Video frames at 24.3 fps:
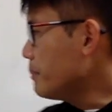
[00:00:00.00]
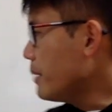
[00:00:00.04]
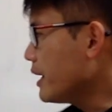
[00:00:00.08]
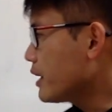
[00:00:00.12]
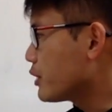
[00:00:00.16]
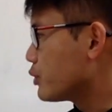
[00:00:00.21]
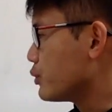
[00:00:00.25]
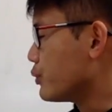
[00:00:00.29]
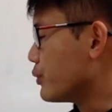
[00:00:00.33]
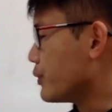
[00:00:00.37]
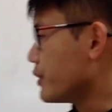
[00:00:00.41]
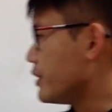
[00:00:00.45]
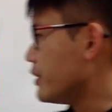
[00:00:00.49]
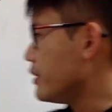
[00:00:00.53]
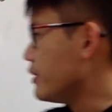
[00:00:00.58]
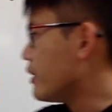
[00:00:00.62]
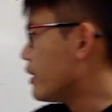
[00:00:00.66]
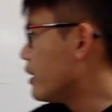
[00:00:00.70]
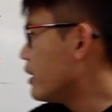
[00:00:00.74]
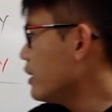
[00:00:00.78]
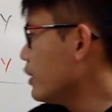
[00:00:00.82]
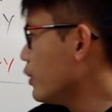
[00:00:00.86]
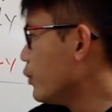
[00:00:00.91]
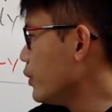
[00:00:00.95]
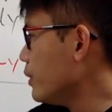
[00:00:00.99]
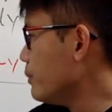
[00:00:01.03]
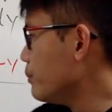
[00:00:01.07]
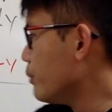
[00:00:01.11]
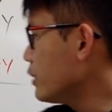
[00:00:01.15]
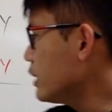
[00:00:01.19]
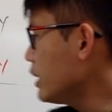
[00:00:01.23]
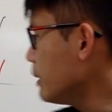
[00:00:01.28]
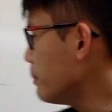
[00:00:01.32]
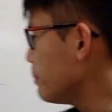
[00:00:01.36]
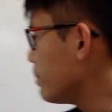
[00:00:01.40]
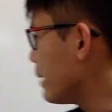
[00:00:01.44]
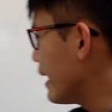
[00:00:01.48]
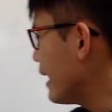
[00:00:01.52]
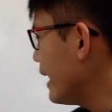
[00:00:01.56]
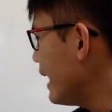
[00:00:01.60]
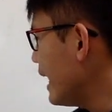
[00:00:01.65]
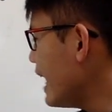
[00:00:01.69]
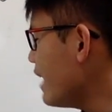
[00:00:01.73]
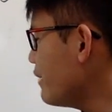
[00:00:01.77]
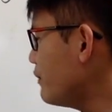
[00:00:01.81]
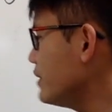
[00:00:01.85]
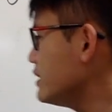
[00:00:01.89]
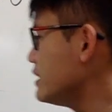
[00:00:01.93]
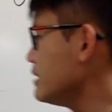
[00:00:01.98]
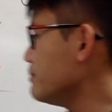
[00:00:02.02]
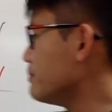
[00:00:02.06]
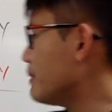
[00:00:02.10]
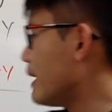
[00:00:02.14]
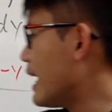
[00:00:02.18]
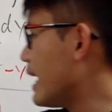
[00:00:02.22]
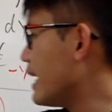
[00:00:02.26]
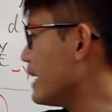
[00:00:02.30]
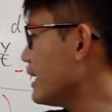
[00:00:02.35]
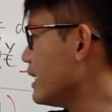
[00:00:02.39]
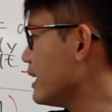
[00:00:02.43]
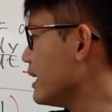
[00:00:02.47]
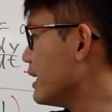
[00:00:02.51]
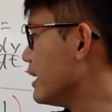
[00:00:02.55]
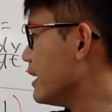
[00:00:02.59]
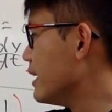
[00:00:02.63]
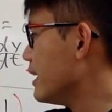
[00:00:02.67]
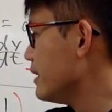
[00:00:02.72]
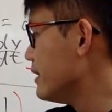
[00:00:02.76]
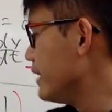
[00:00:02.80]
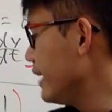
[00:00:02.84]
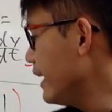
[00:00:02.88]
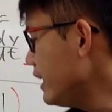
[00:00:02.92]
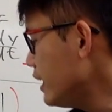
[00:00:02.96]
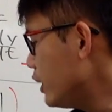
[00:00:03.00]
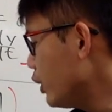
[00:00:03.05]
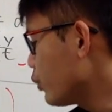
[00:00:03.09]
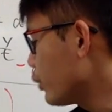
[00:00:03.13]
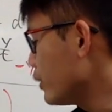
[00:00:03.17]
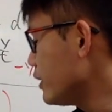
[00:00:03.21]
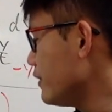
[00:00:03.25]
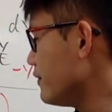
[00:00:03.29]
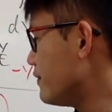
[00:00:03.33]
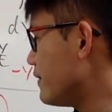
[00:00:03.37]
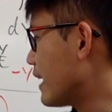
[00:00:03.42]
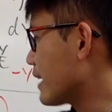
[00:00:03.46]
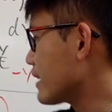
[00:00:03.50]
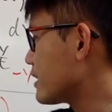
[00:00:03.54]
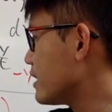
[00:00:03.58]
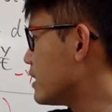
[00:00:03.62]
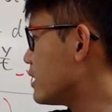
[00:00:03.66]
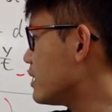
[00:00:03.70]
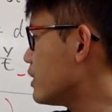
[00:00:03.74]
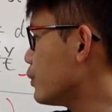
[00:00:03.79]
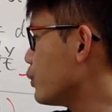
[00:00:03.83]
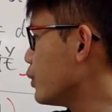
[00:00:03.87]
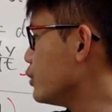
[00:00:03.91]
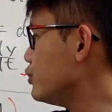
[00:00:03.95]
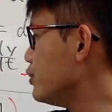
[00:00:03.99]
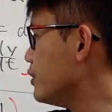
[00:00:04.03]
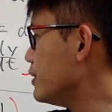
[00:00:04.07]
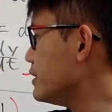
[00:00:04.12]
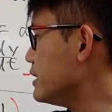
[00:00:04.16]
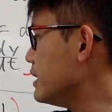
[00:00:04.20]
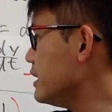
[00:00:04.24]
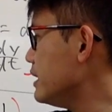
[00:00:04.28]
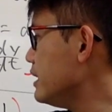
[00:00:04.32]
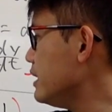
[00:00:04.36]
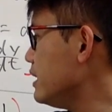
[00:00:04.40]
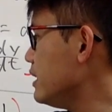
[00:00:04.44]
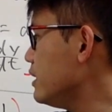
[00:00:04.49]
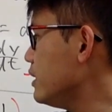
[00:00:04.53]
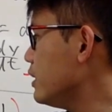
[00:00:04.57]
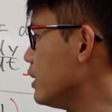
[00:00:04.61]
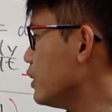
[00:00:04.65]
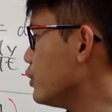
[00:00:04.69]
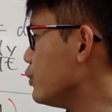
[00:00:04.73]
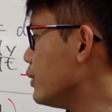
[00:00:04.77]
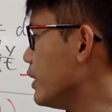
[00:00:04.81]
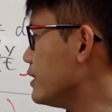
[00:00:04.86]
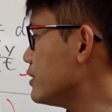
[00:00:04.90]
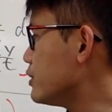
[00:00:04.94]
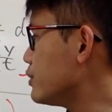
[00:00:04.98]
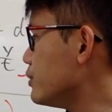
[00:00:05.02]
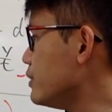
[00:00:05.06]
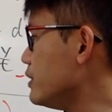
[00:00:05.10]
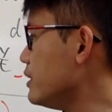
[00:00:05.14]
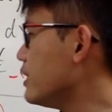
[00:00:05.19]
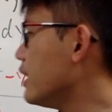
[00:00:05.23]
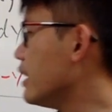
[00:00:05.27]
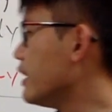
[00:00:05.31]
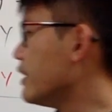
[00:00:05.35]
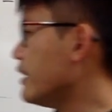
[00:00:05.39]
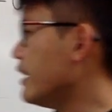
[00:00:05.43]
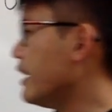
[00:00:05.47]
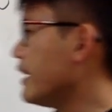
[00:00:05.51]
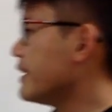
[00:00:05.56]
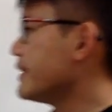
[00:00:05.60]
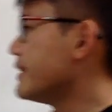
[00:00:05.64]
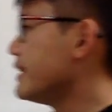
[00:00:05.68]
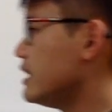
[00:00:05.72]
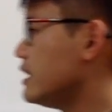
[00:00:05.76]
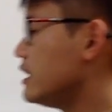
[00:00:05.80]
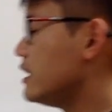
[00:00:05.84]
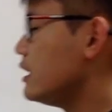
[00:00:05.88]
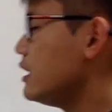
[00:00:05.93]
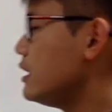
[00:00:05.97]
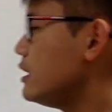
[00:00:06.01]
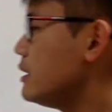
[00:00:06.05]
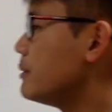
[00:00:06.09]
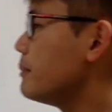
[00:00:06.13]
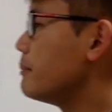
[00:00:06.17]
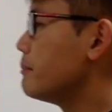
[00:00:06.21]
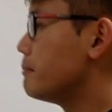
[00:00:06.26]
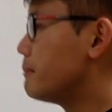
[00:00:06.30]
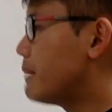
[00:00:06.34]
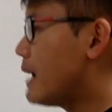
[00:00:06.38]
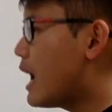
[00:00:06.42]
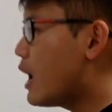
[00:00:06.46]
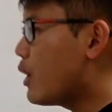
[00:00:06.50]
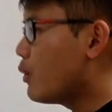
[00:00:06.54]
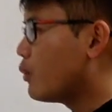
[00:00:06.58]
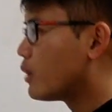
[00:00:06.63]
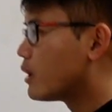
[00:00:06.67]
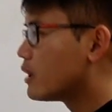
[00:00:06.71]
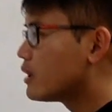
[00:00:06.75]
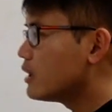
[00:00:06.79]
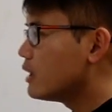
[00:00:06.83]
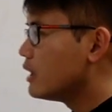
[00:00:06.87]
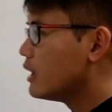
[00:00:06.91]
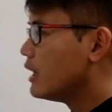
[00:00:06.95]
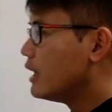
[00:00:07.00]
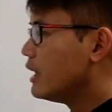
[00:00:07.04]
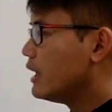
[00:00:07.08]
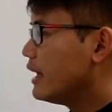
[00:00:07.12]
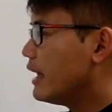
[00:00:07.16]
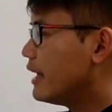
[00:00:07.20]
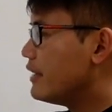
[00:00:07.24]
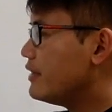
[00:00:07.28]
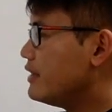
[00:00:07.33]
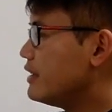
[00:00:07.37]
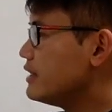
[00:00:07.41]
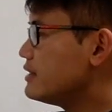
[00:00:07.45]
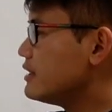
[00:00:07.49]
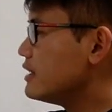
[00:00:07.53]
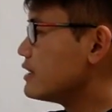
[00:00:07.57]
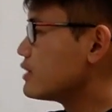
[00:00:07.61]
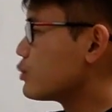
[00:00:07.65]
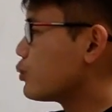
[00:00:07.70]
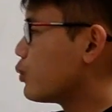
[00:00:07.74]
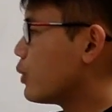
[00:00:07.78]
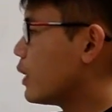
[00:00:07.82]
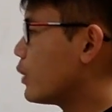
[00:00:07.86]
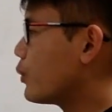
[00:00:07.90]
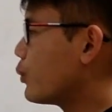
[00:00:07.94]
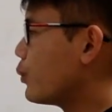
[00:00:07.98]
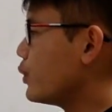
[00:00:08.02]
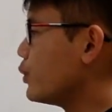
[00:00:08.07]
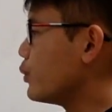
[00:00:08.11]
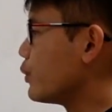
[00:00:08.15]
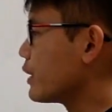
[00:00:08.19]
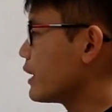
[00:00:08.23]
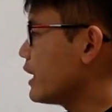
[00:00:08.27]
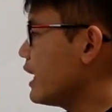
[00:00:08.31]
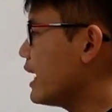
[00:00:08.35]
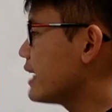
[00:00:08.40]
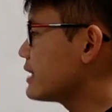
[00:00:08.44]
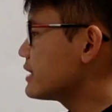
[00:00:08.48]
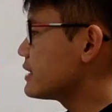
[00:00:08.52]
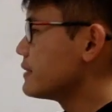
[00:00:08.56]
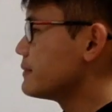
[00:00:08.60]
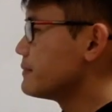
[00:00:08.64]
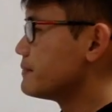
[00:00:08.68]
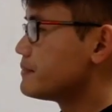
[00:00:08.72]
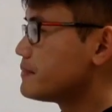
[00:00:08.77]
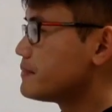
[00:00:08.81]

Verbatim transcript: back to here, we multiply everything by the integrating factor, which is e raised to the negative t power, and this is what we will get.